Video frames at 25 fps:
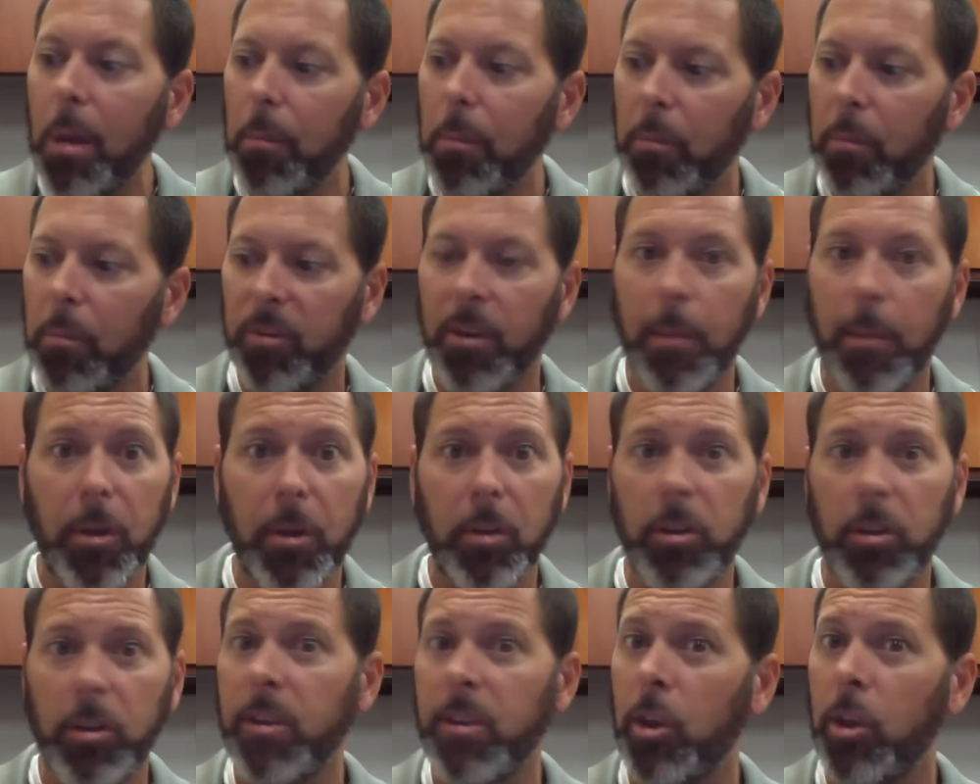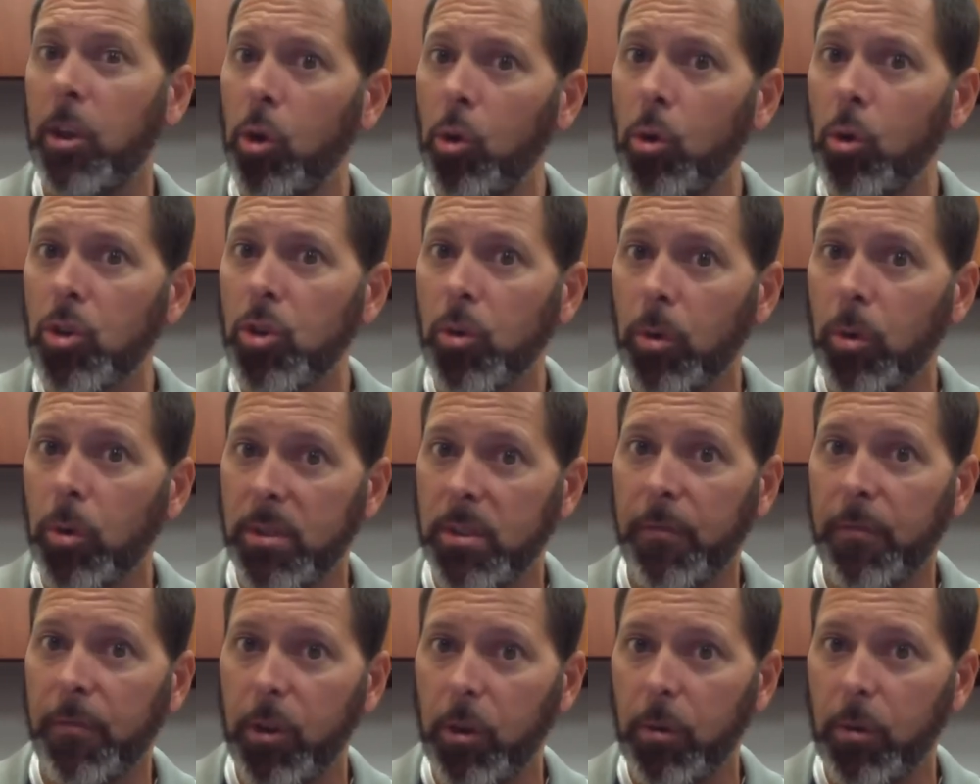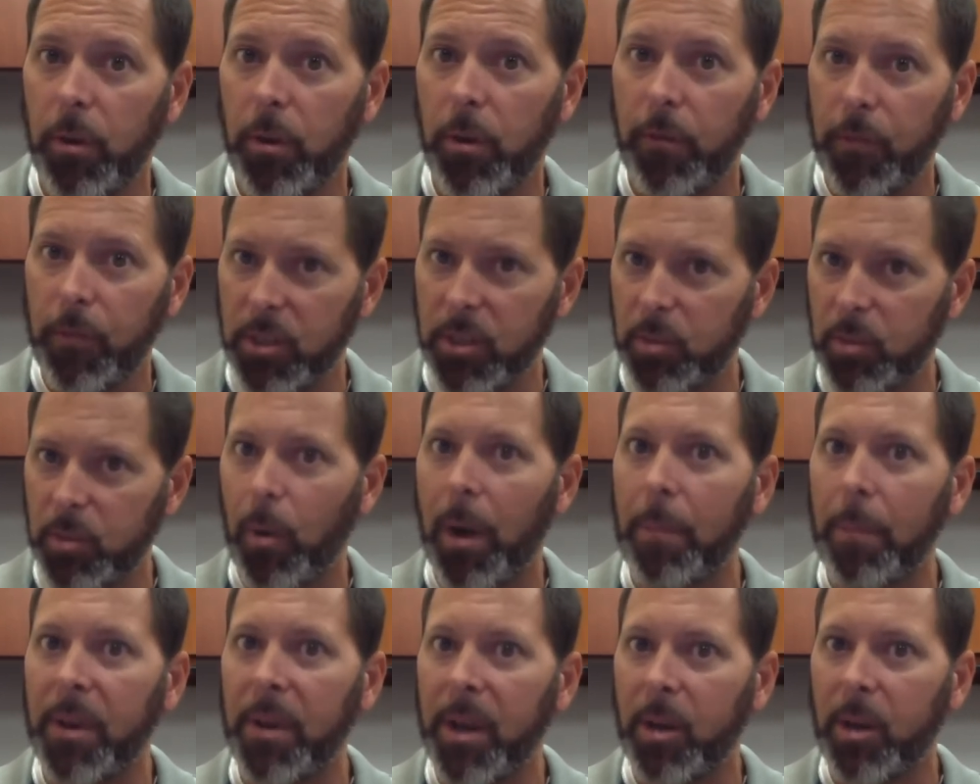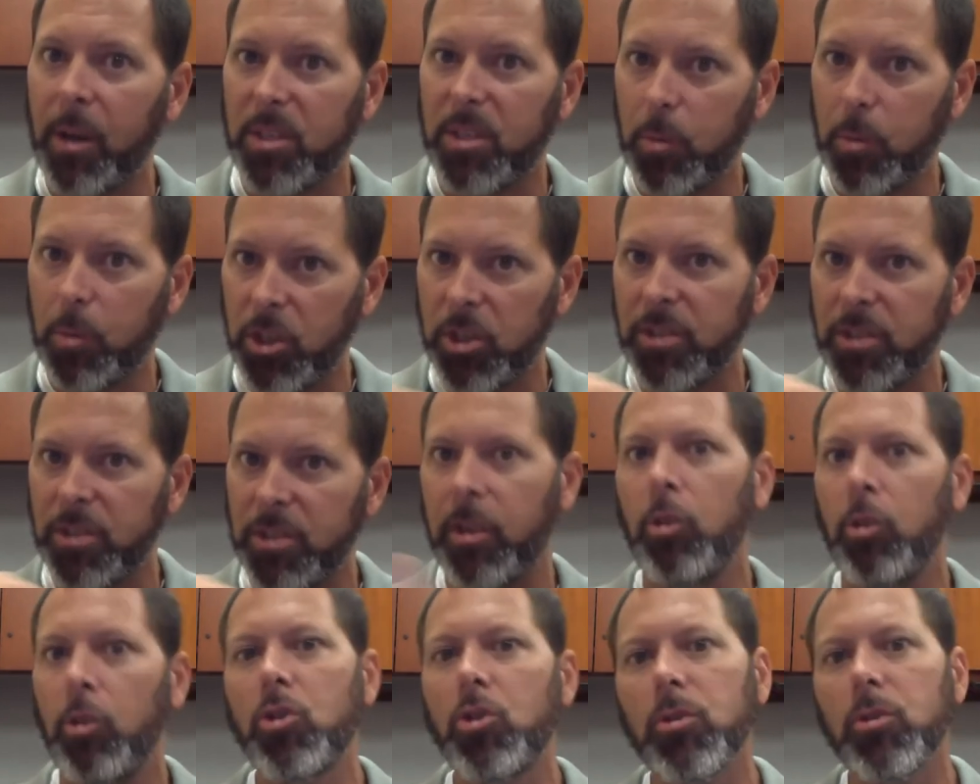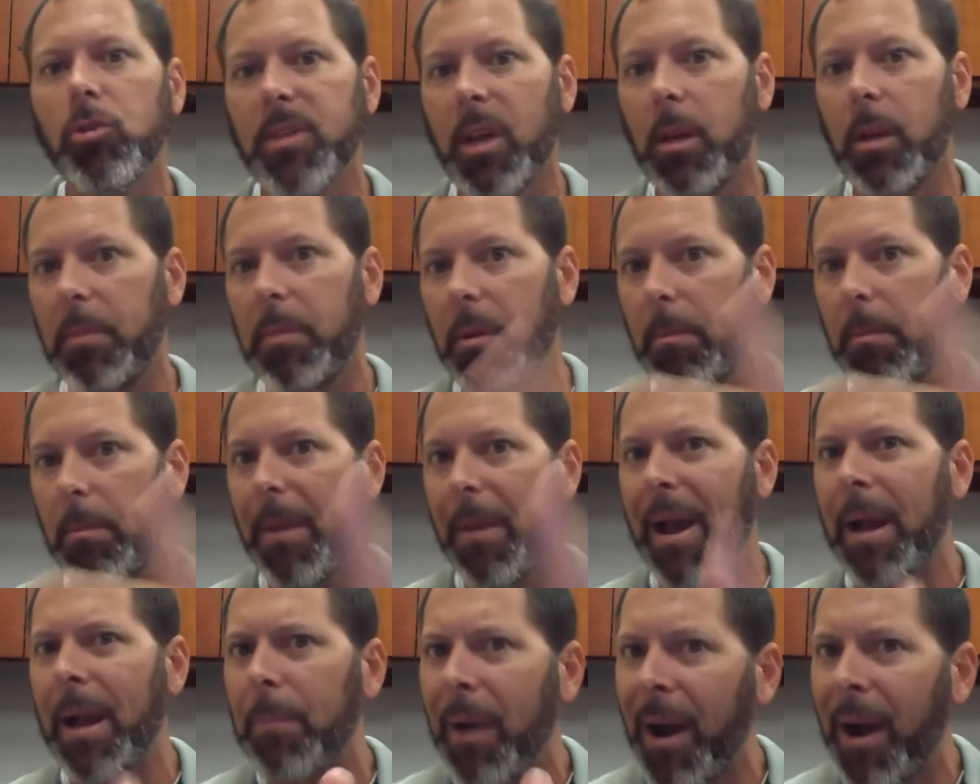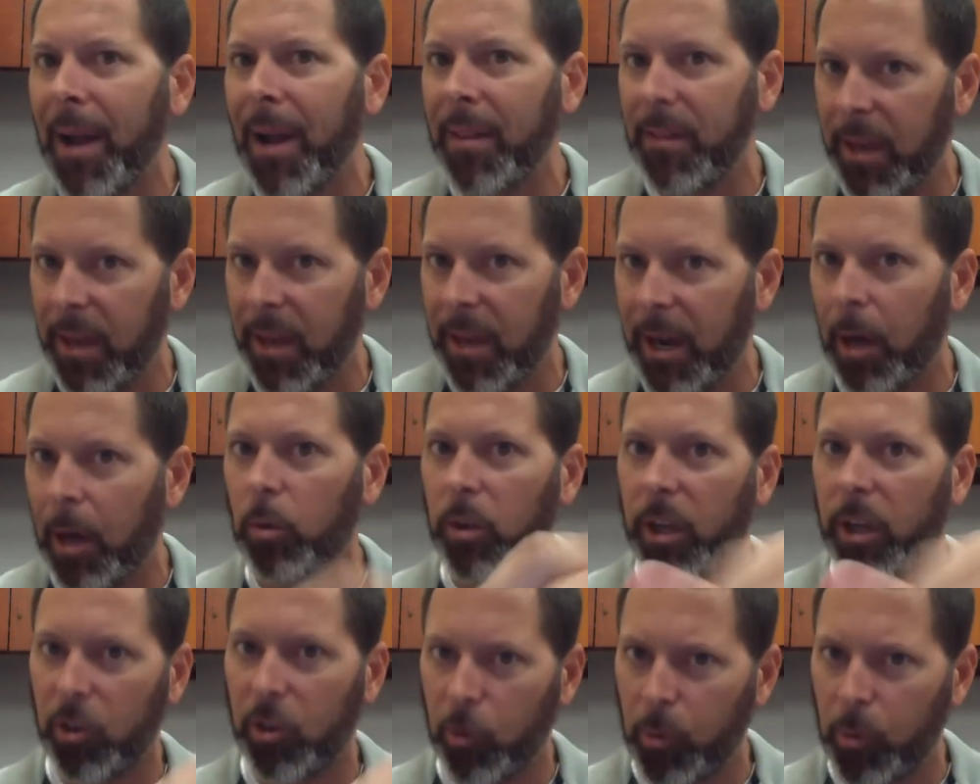But typically the neutrals, if you're swapping out switches, the neutral is going to be back behind the outlet